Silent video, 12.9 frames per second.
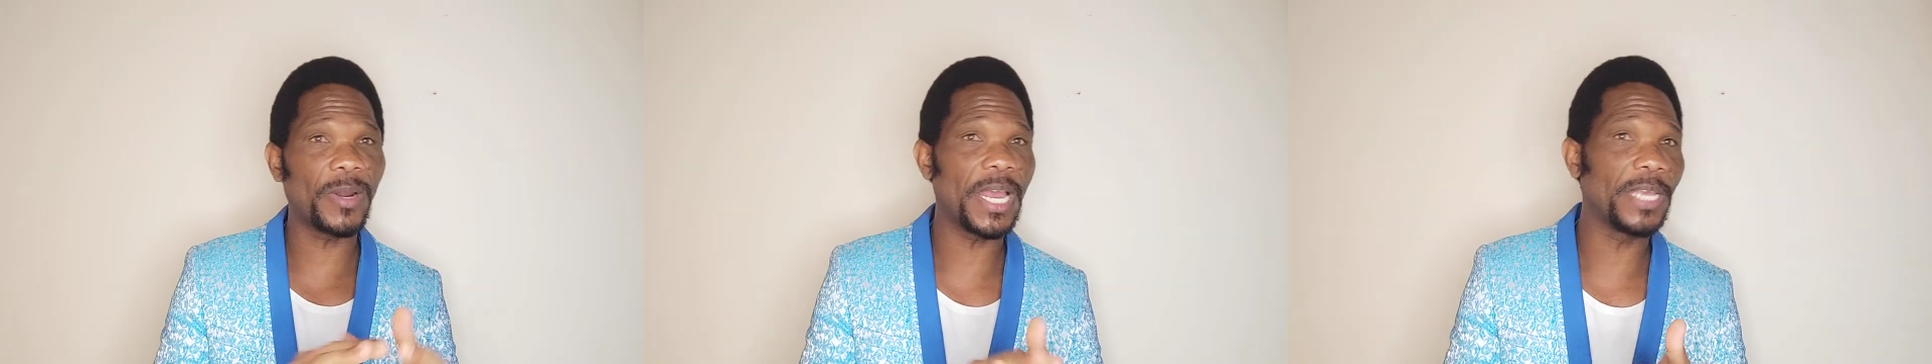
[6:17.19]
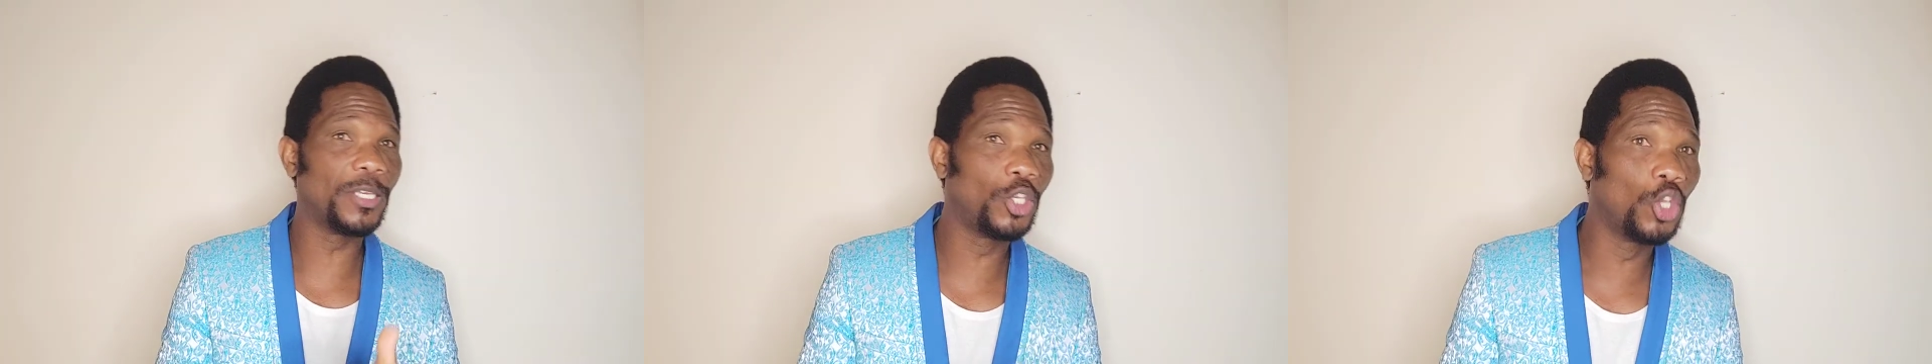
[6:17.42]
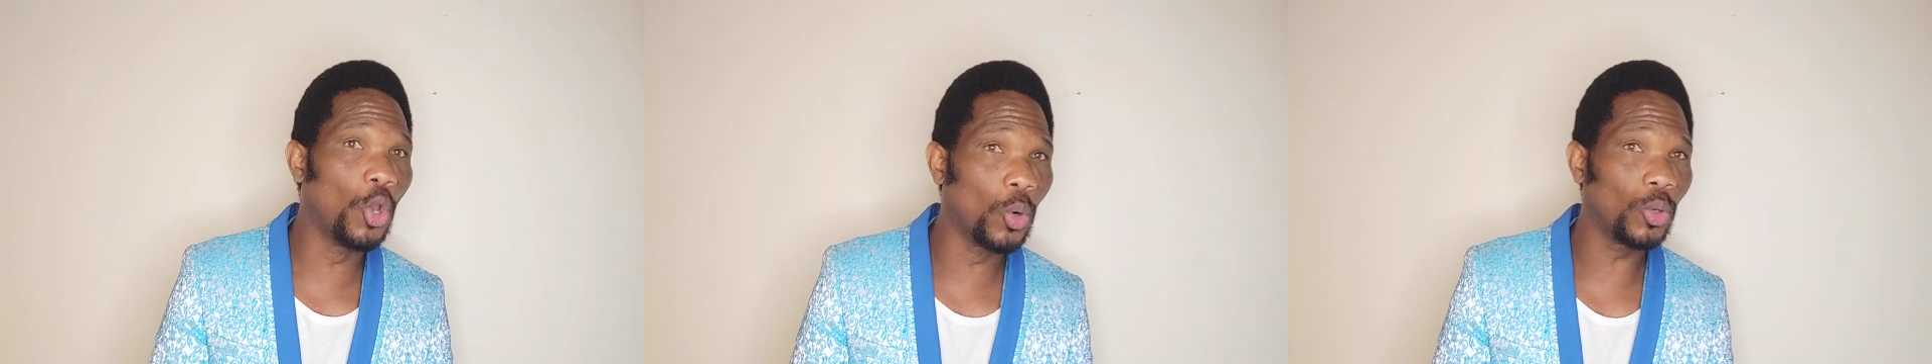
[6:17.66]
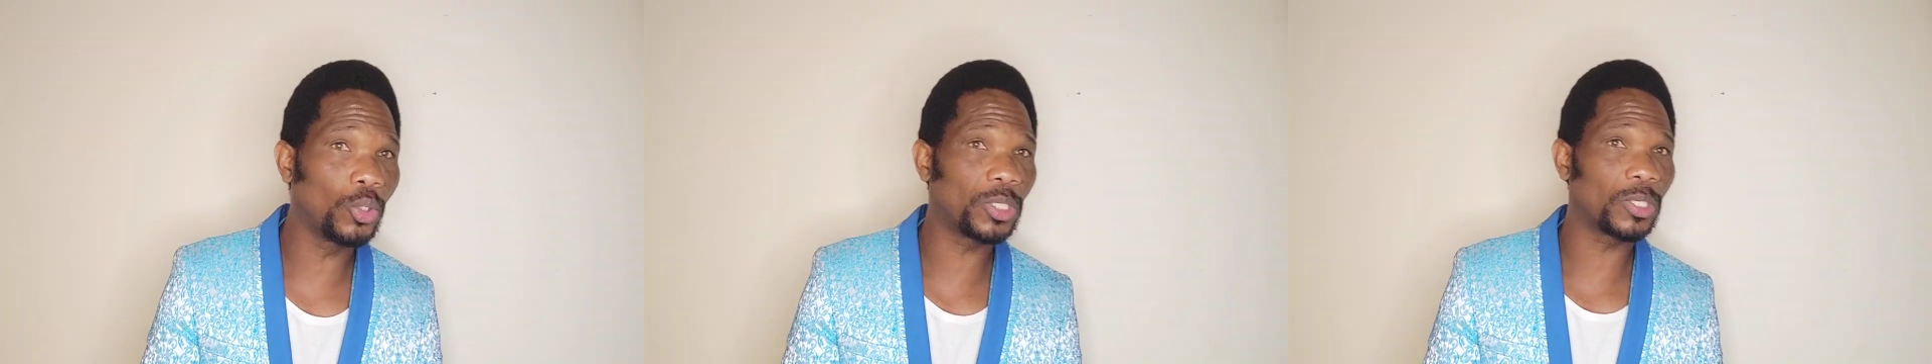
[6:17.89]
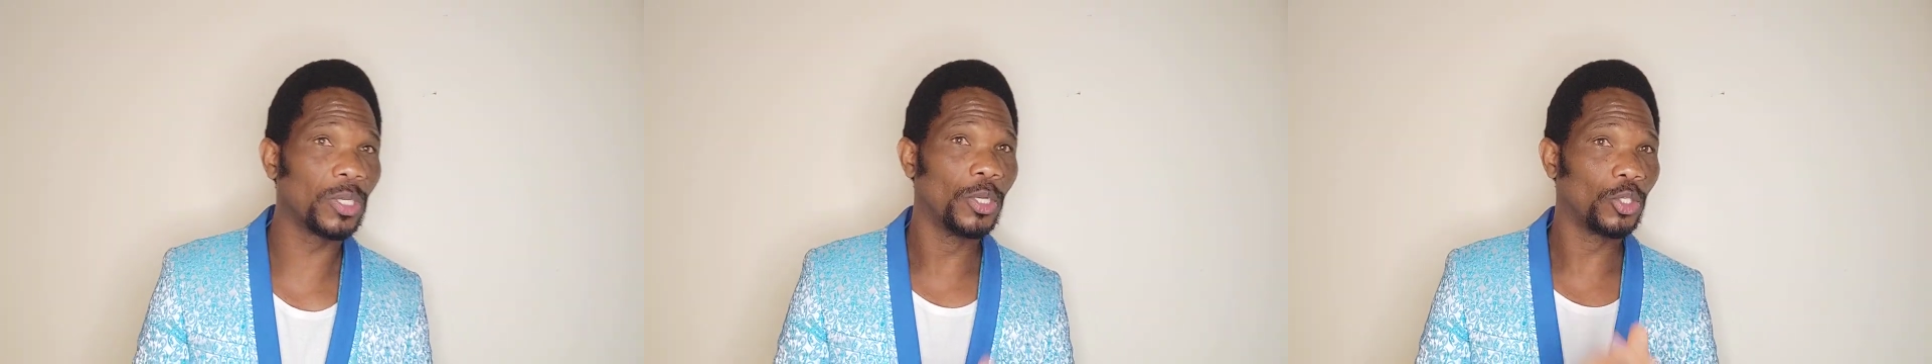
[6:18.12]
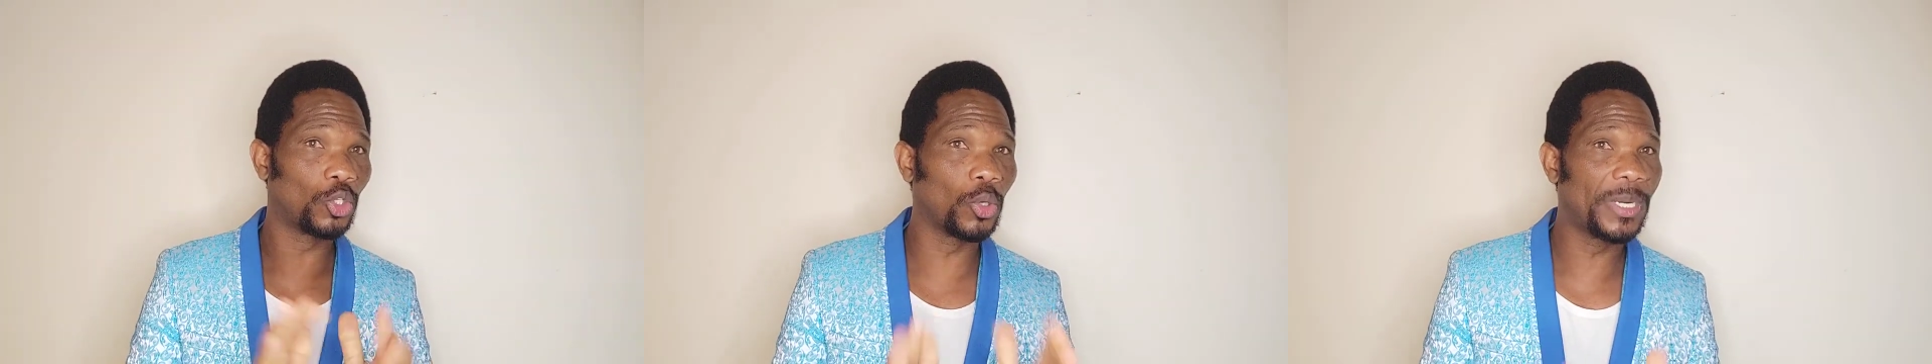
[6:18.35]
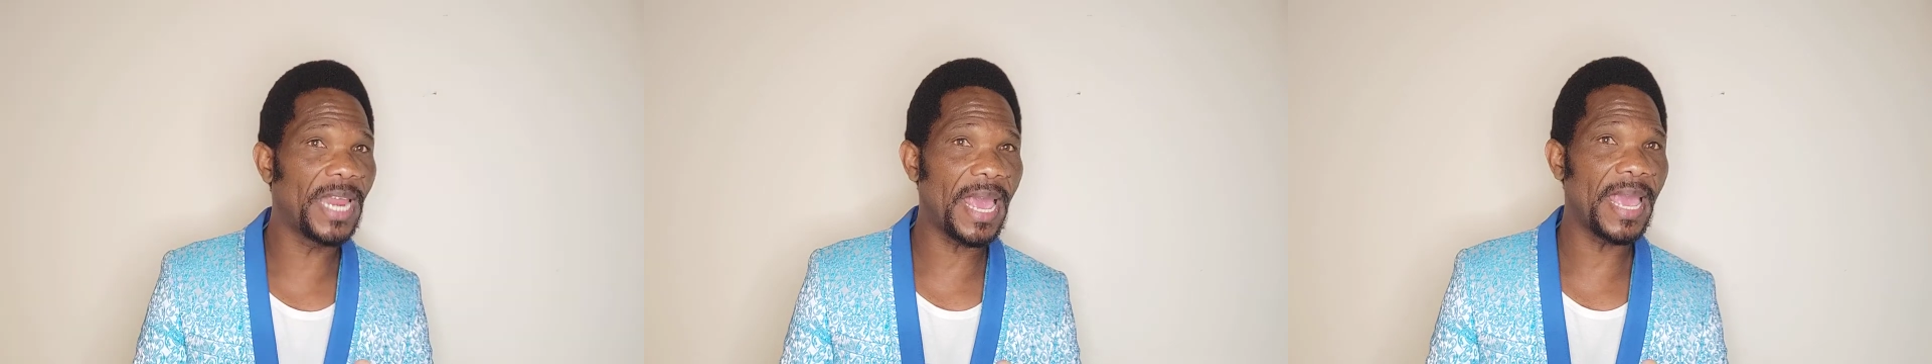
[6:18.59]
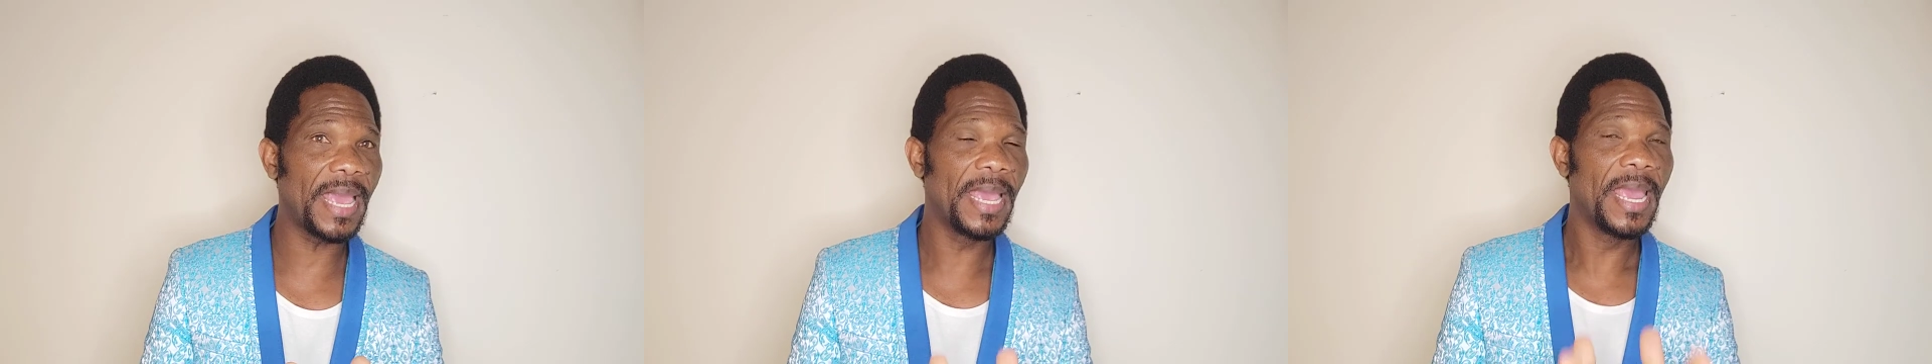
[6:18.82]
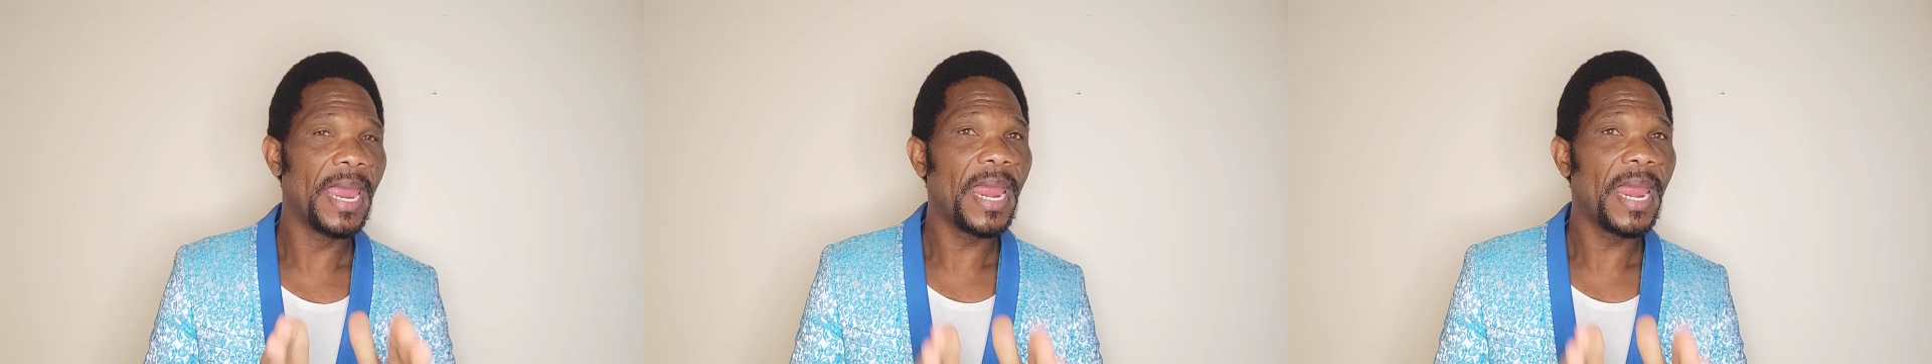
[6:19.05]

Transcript: the youth today